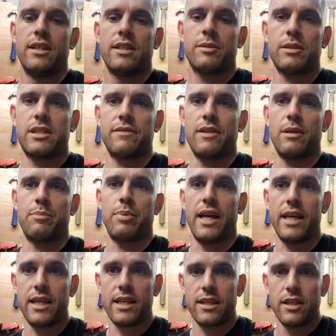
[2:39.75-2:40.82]
especially if they're
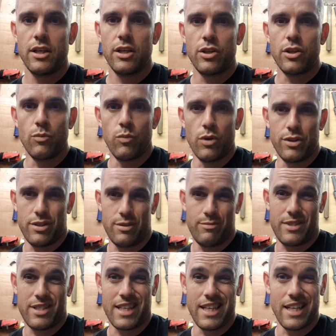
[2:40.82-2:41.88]
paying, you want them
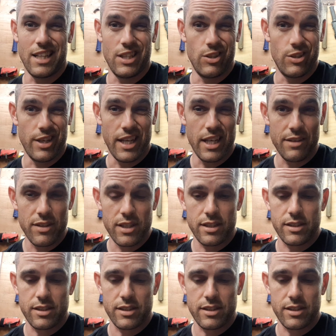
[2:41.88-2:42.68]
to get a lot out of it.